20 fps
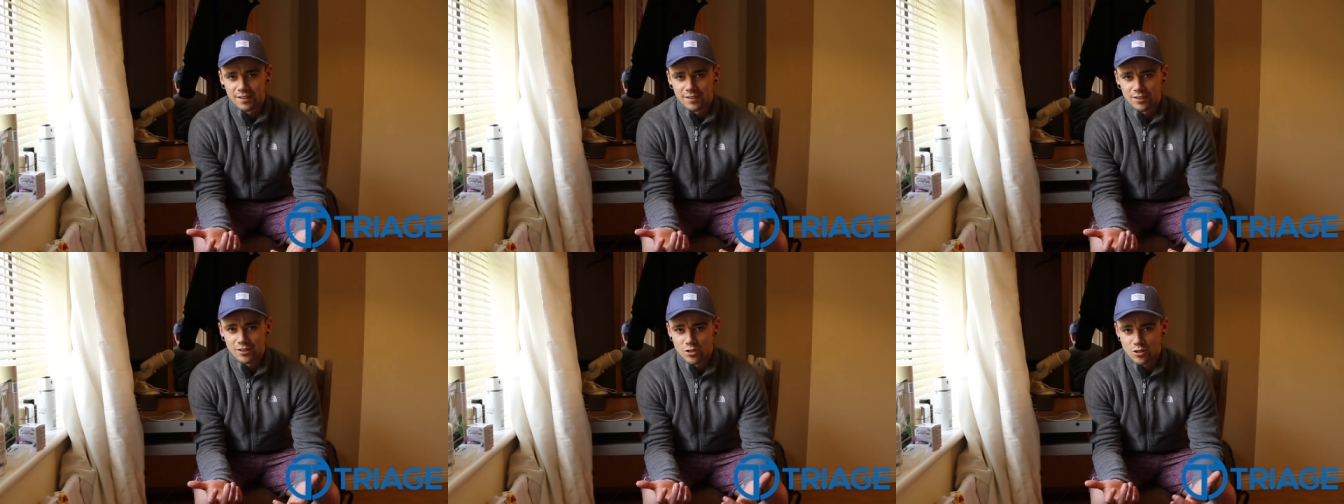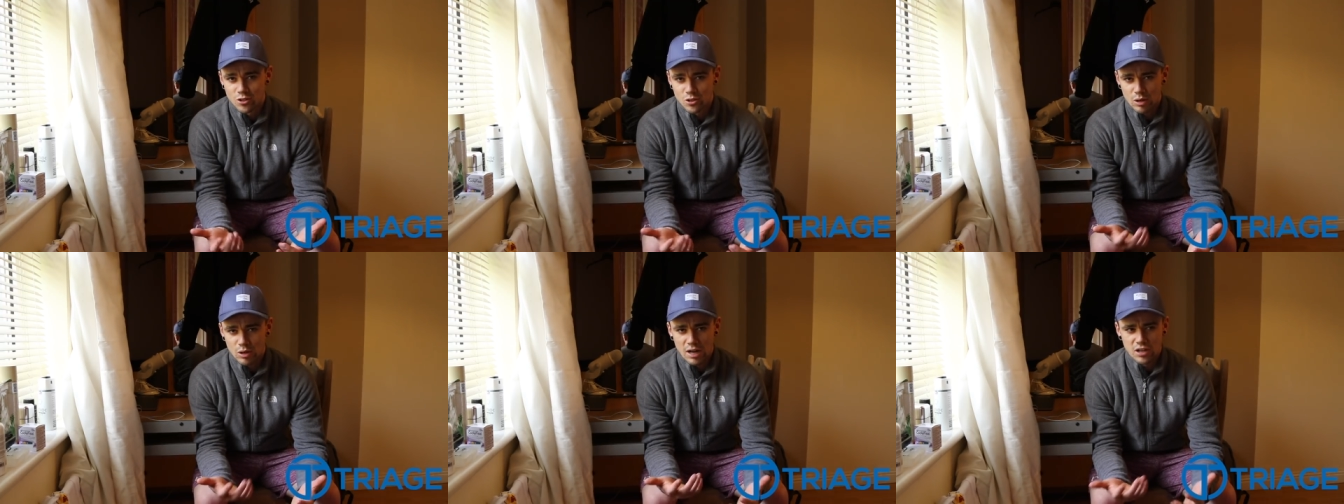the
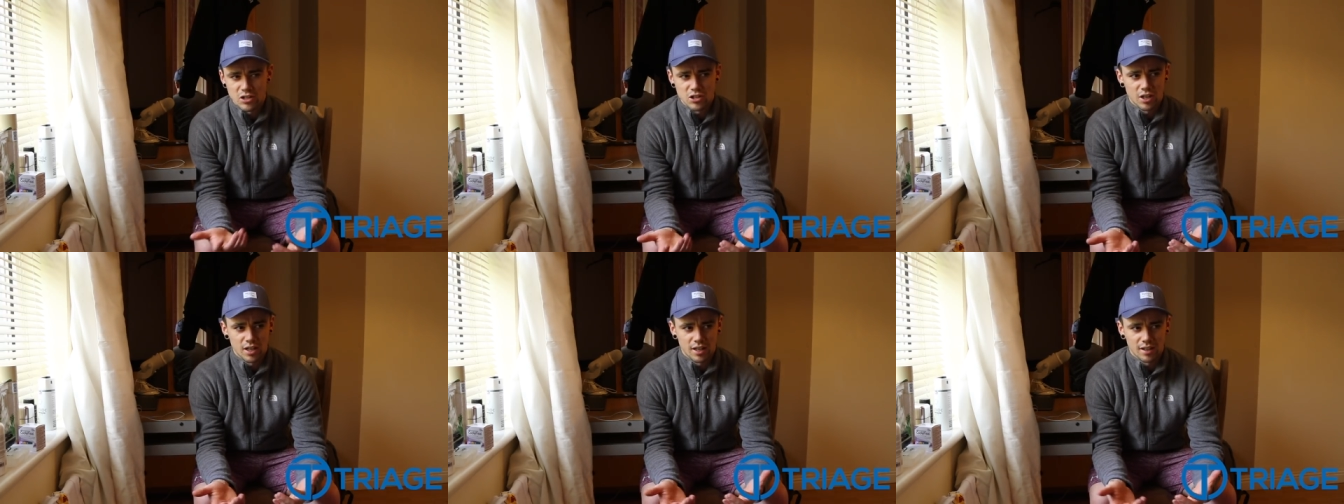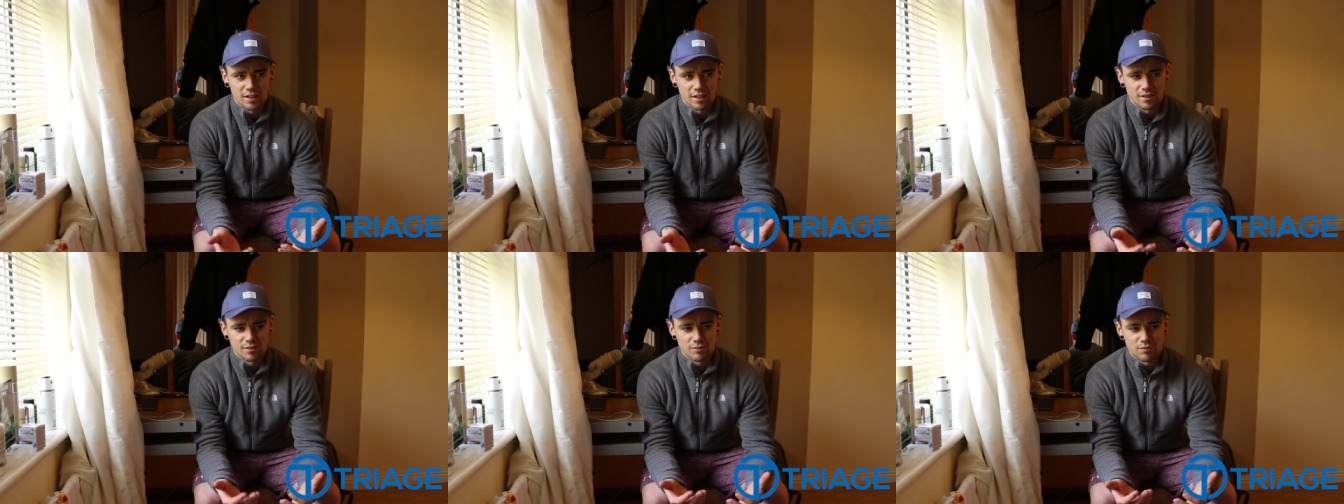
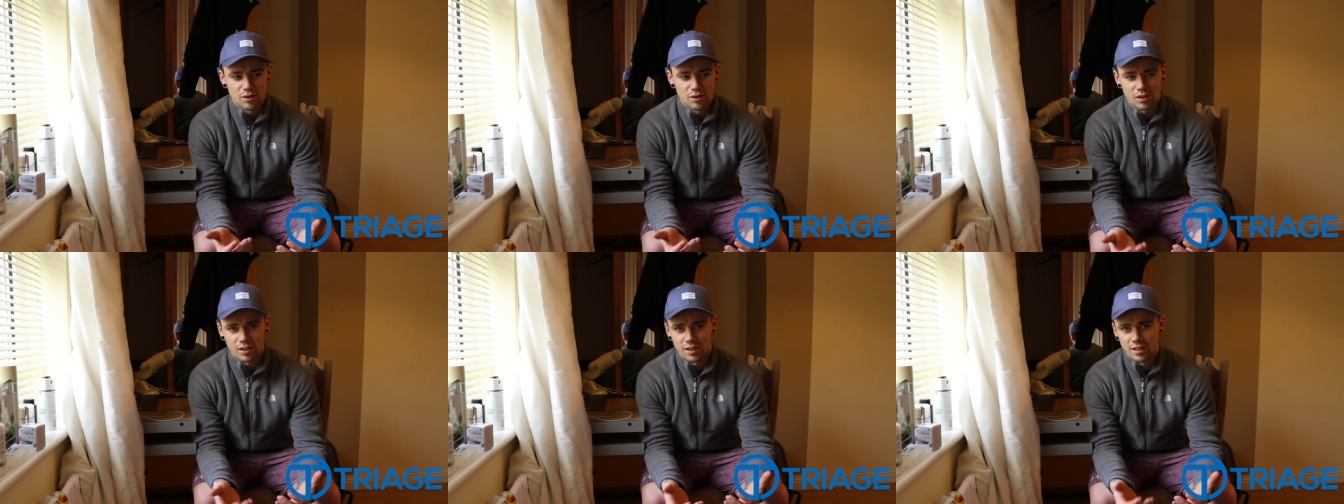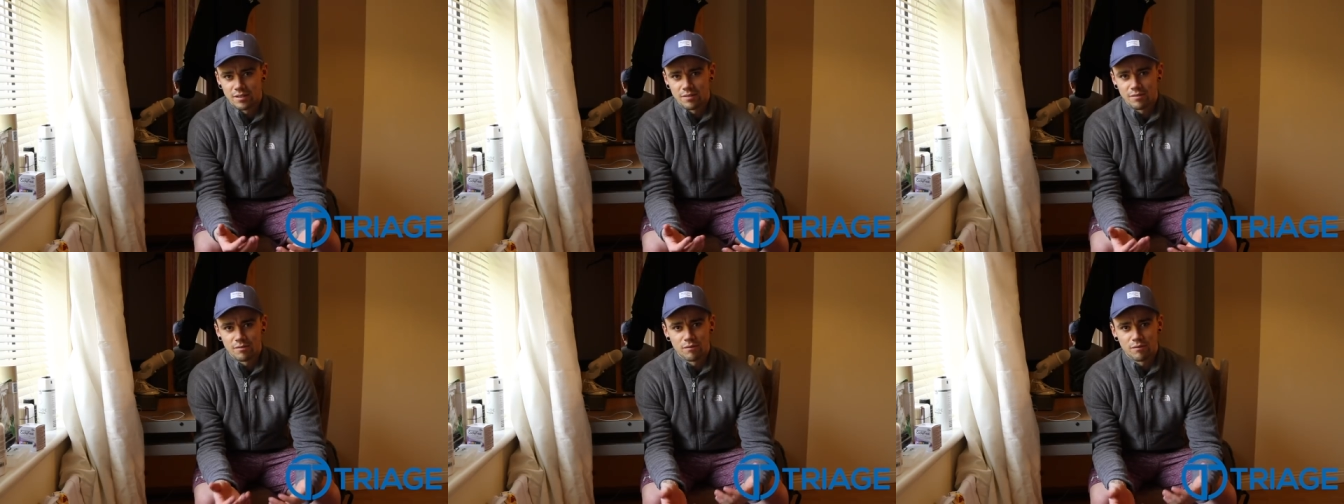stretching and
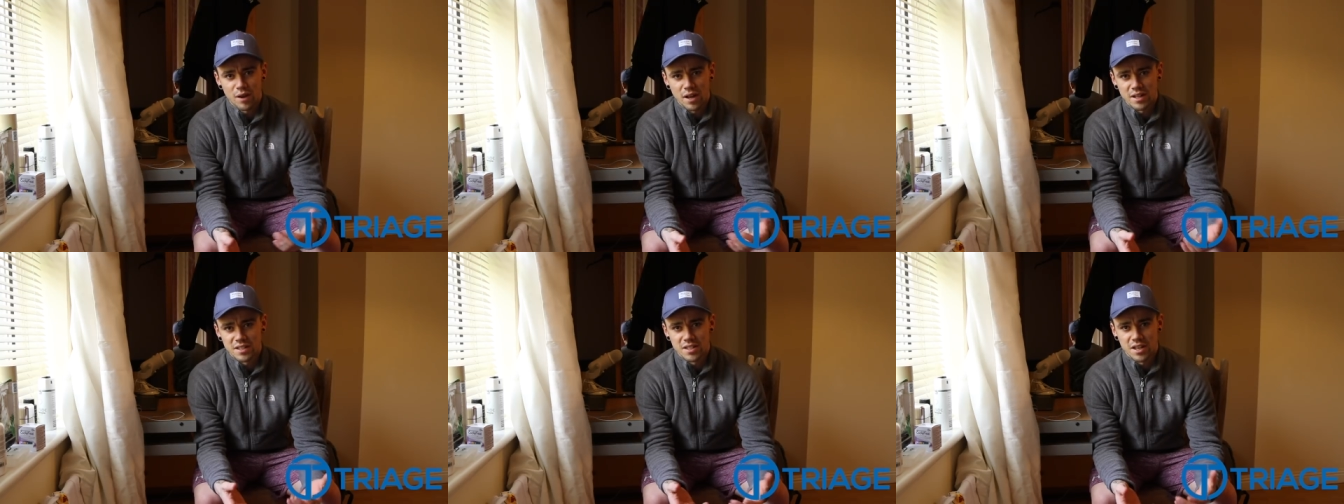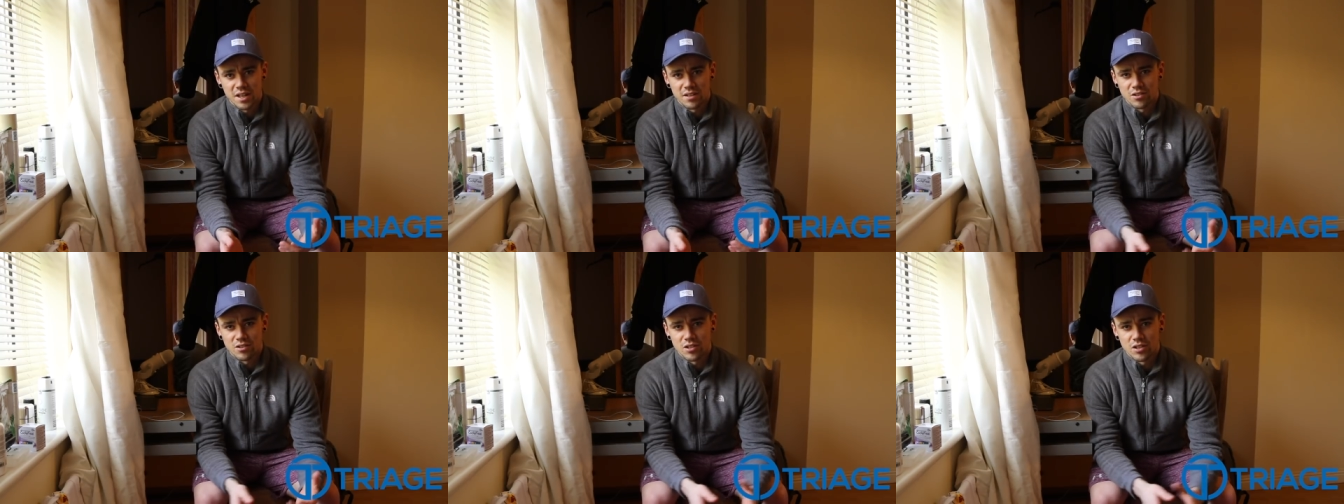fucking
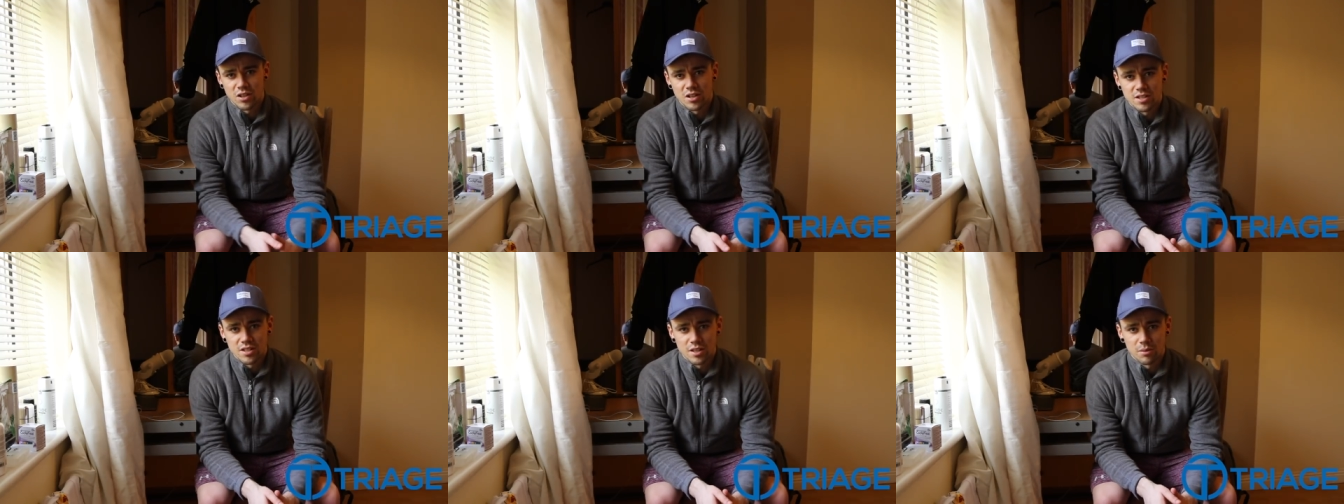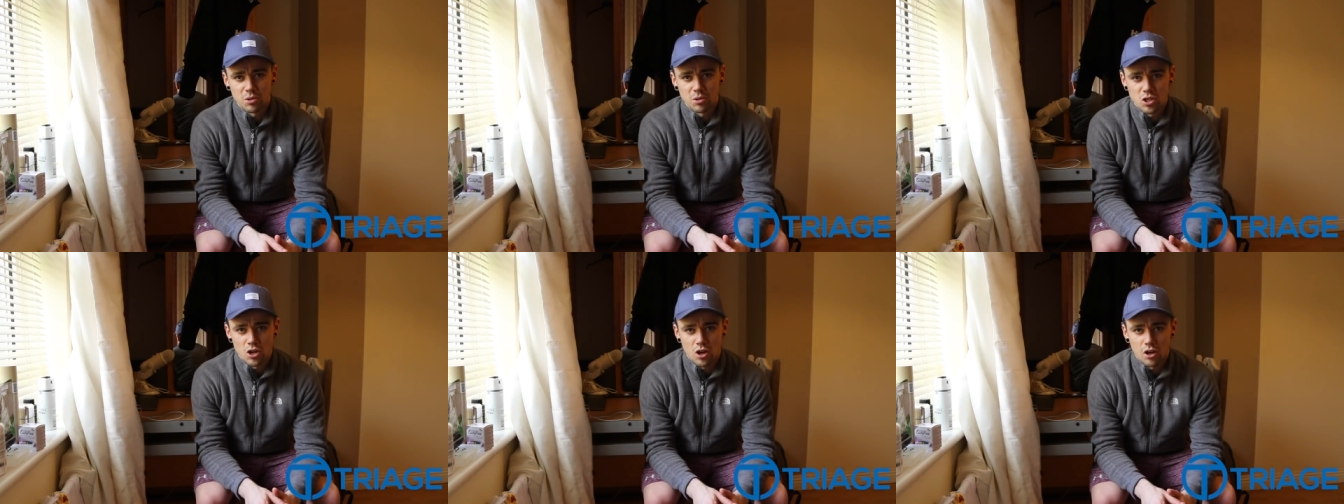fancy exercises
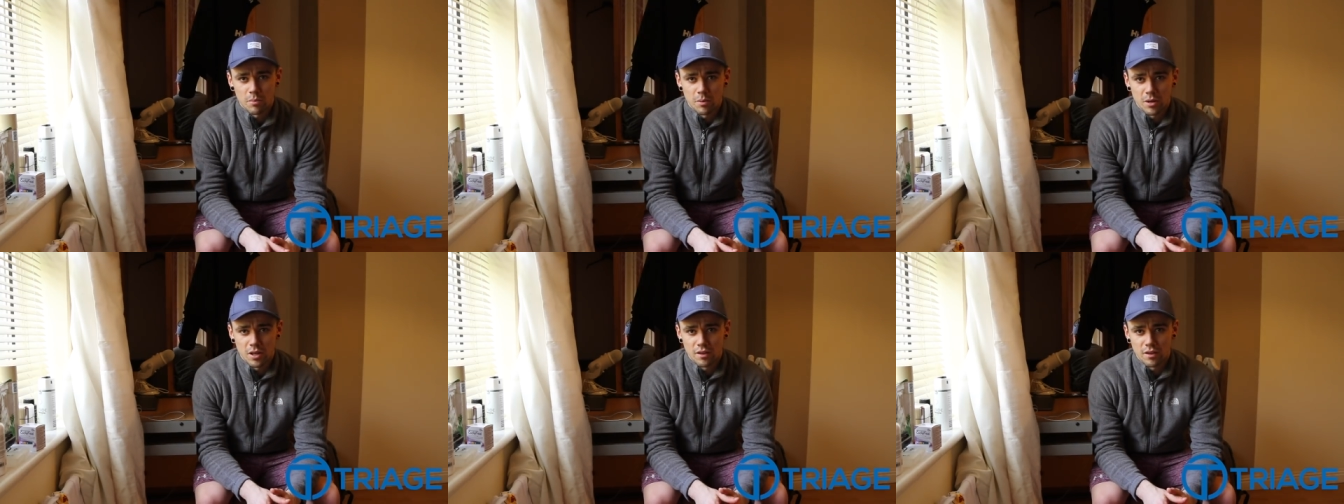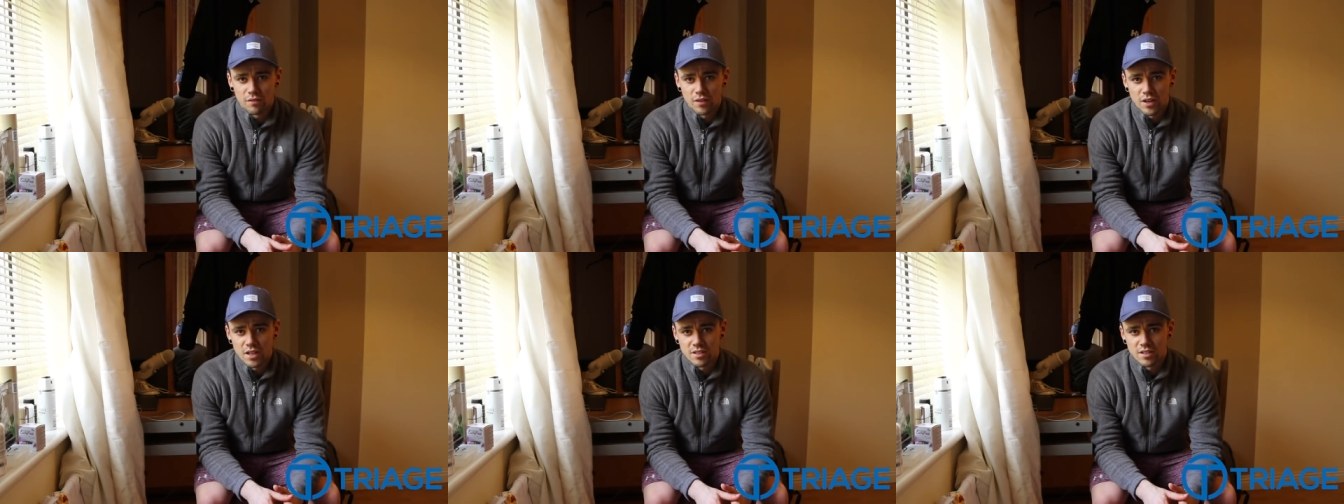that we talk about in
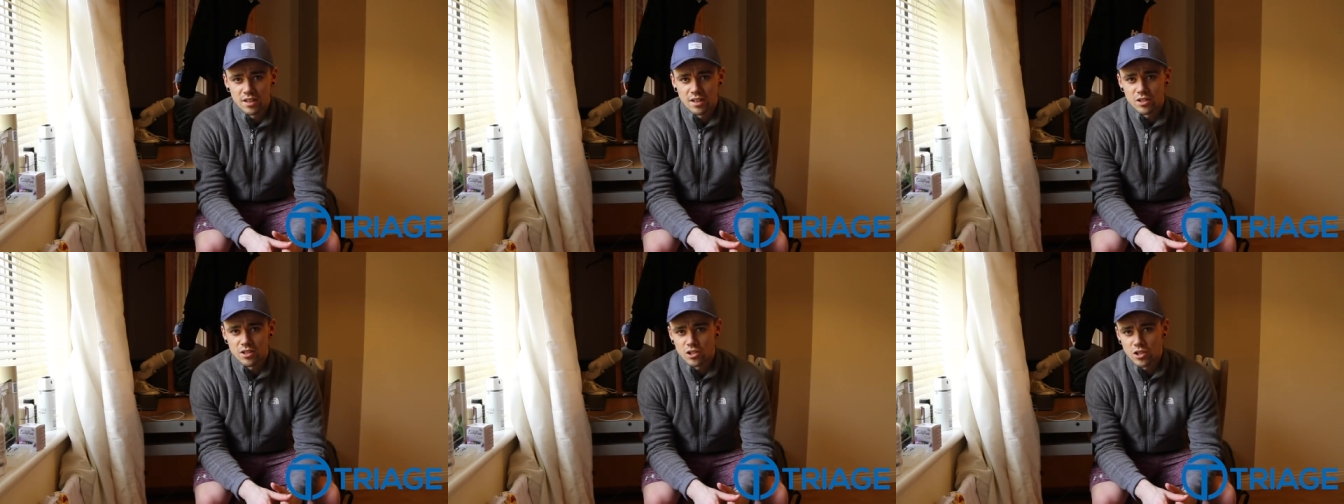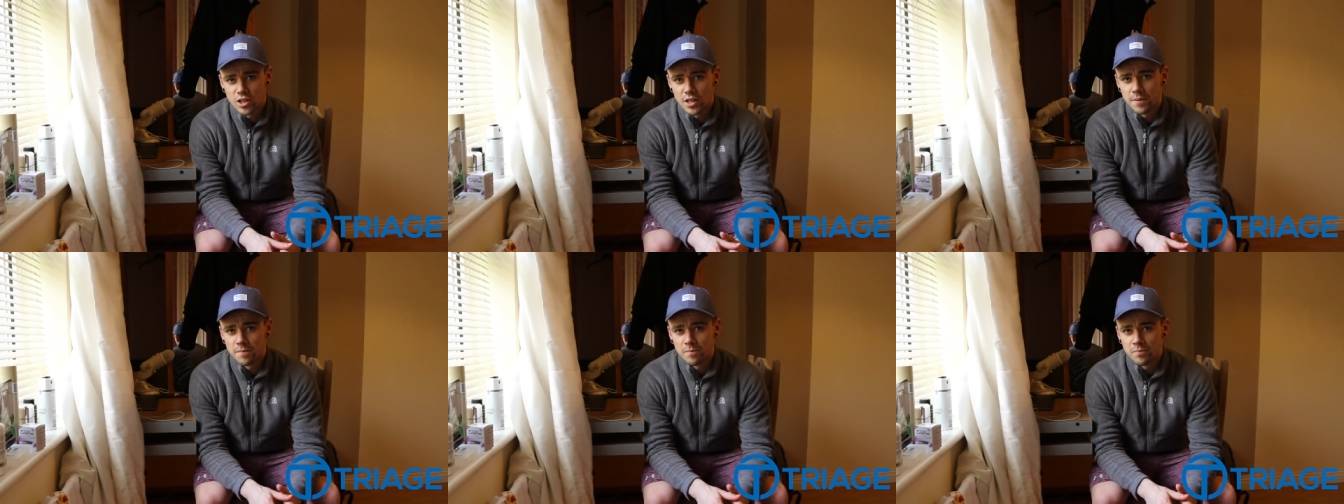the fitness
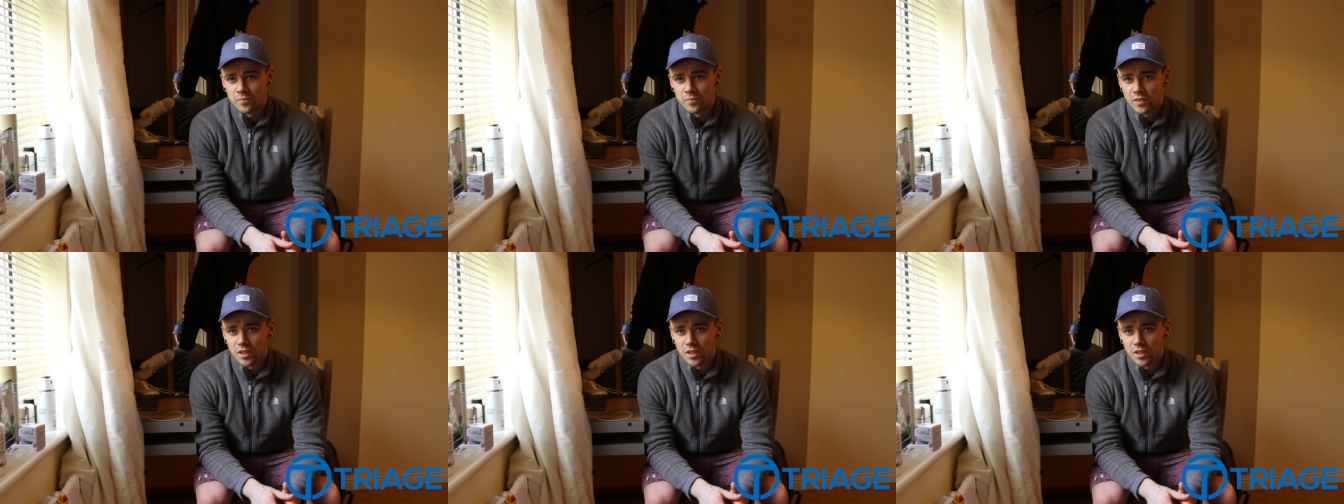industry.